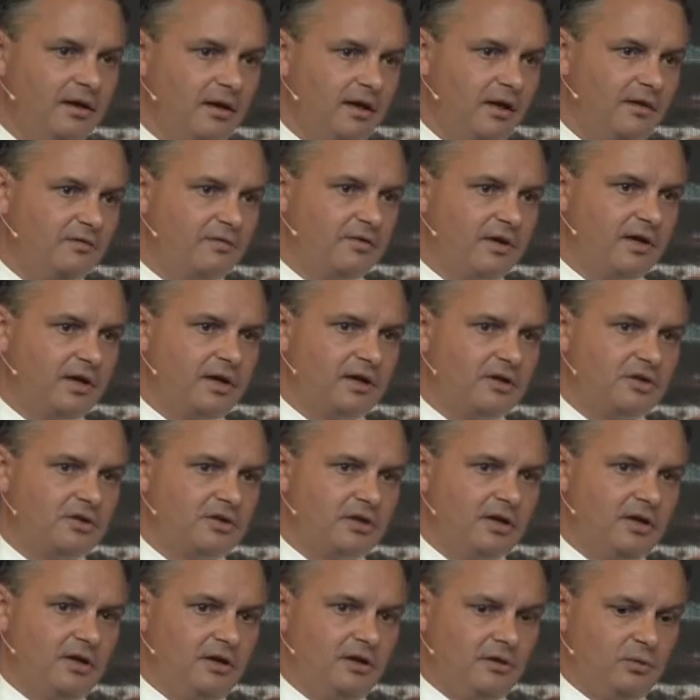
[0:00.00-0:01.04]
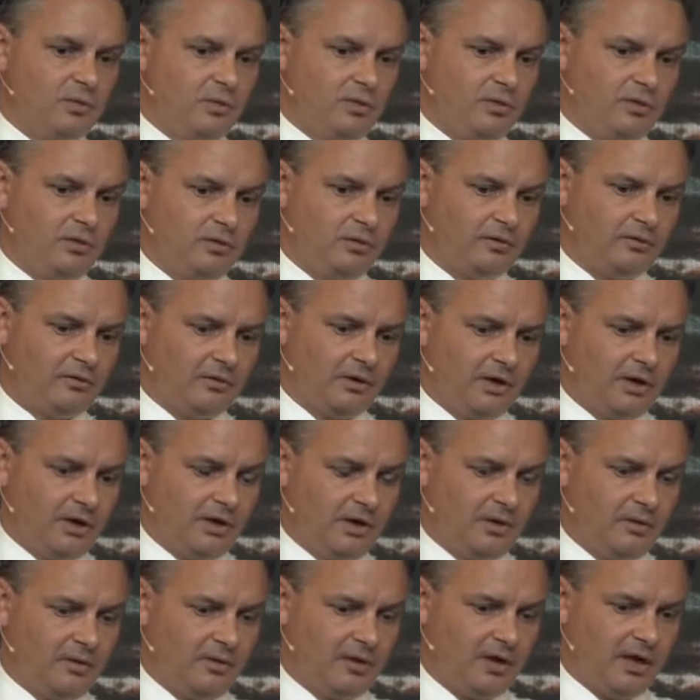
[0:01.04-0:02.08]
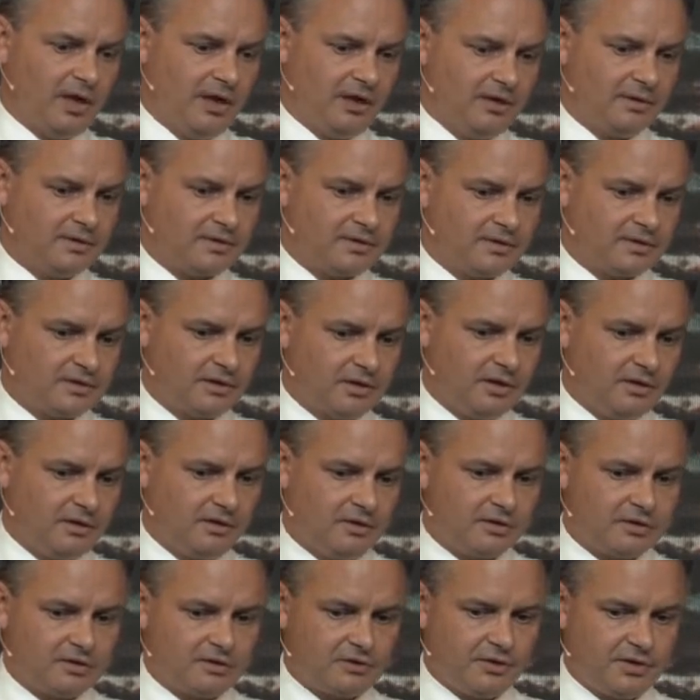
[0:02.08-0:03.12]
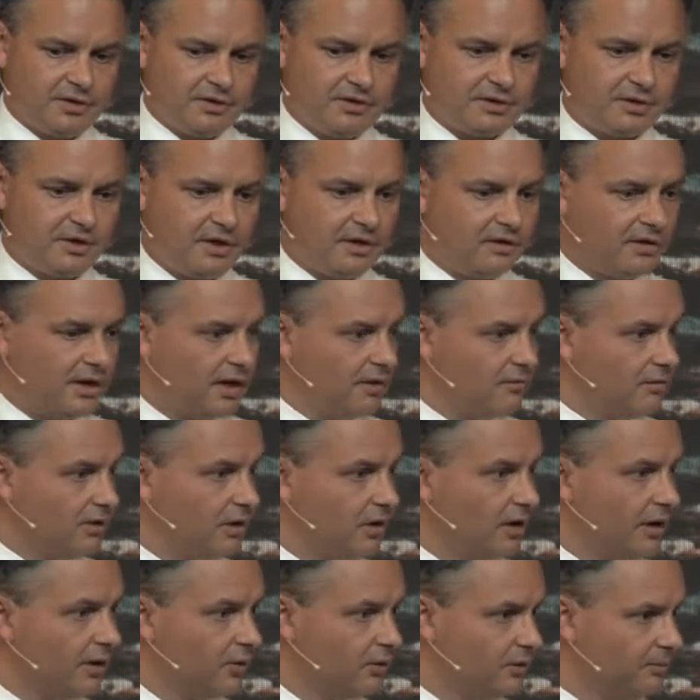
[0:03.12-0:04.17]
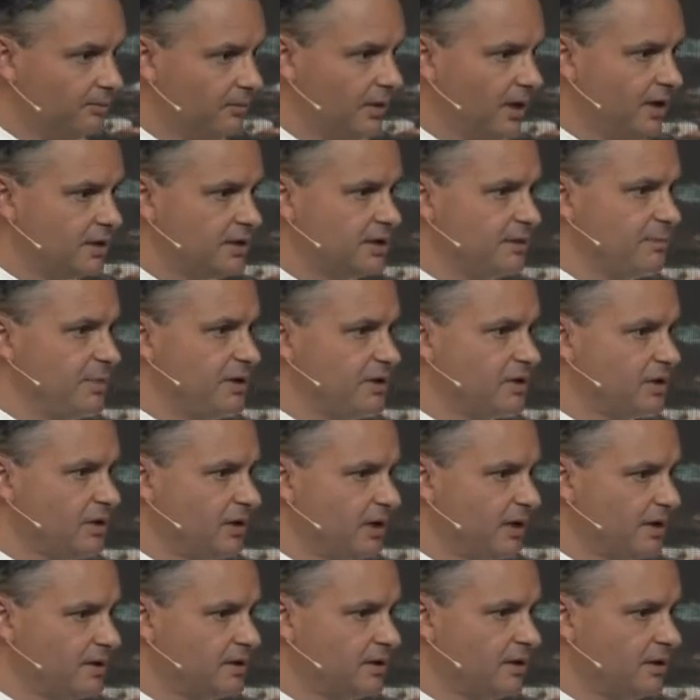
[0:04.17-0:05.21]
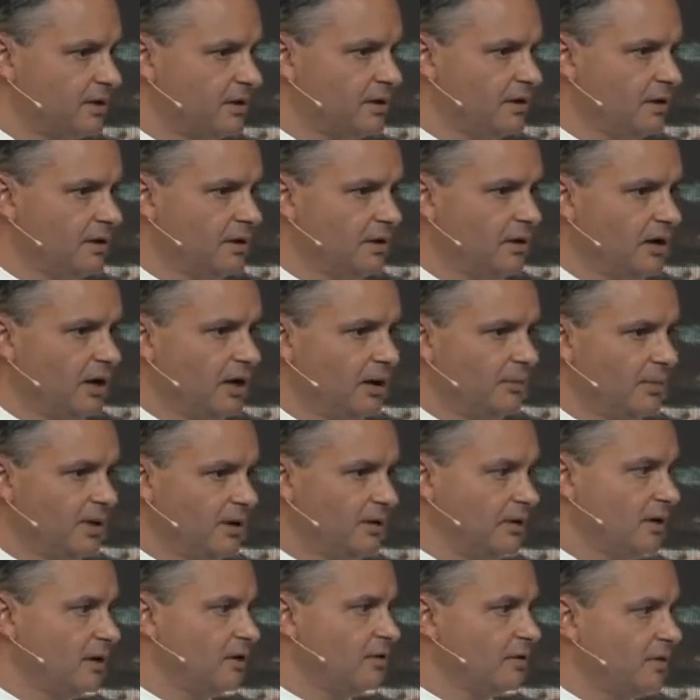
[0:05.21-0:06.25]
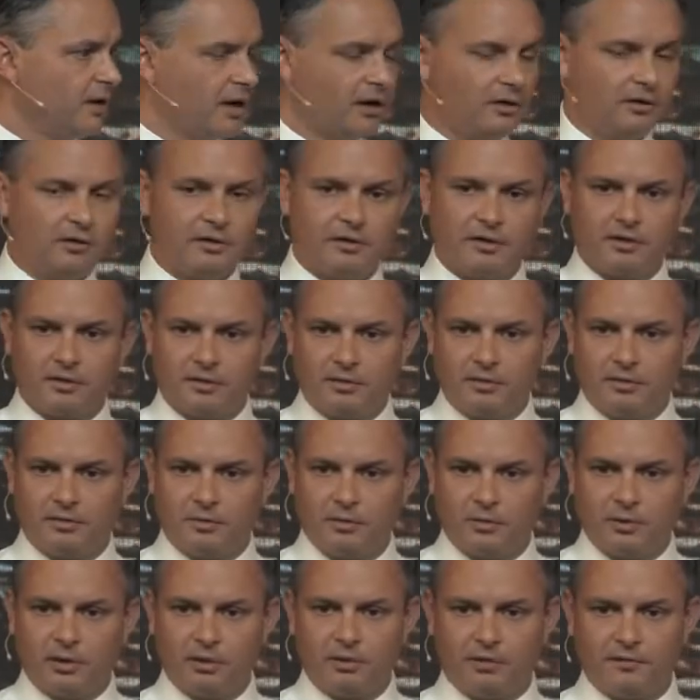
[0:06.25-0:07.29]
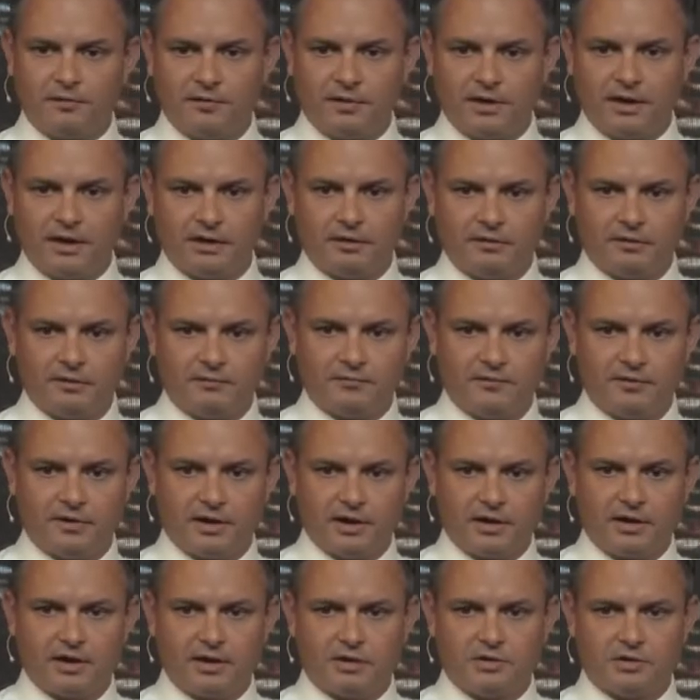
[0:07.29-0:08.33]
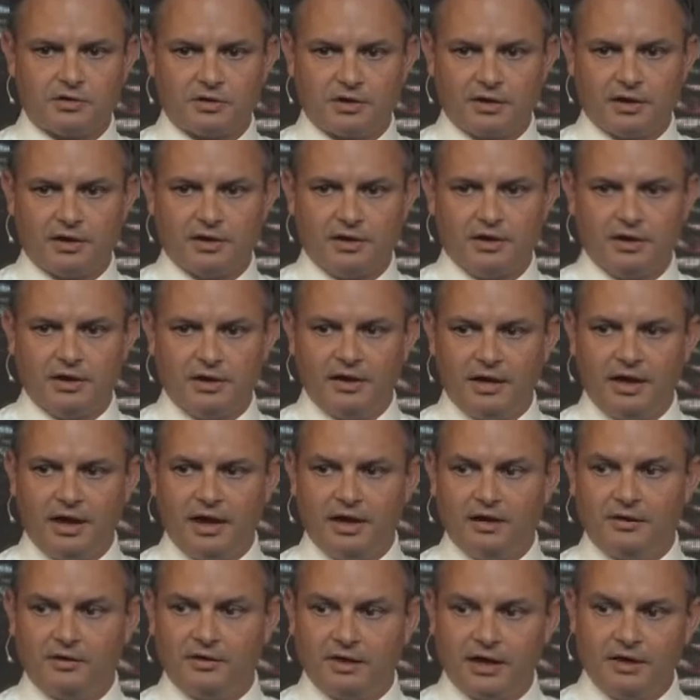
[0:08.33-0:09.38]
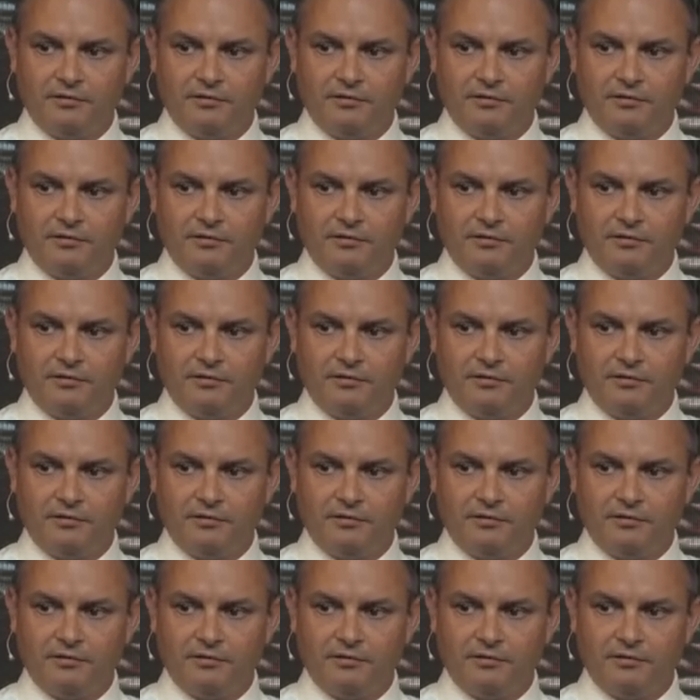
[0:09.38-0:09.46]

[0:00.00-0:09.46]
Every country in the world has industries that they rely on and specialise in, and that create a lot of the wealth for that country. And